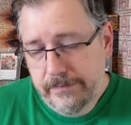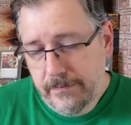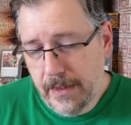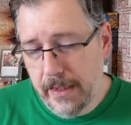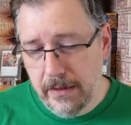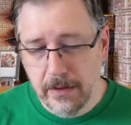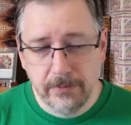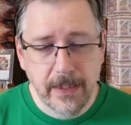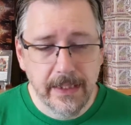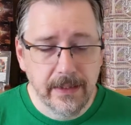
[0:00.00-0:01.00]
I don't know.
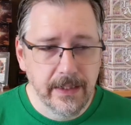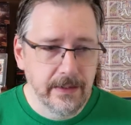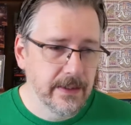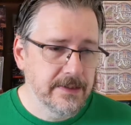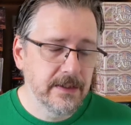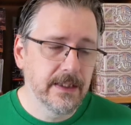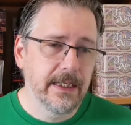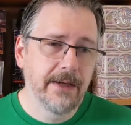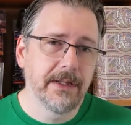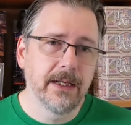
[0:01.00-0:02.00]
I still like
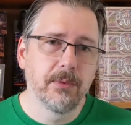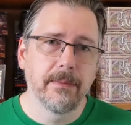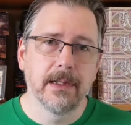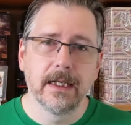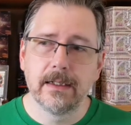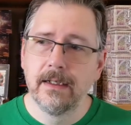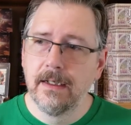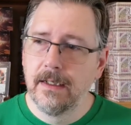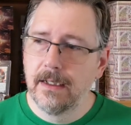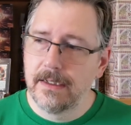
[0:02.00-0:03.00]
having that 1 block.
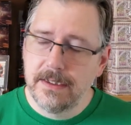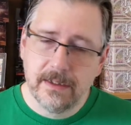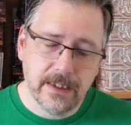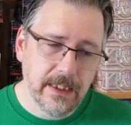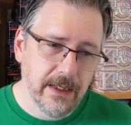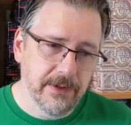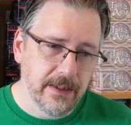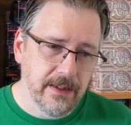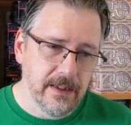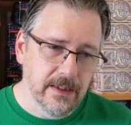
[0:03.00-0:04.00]
I still like having
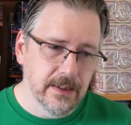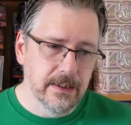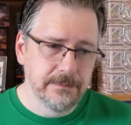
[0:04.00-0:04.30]
the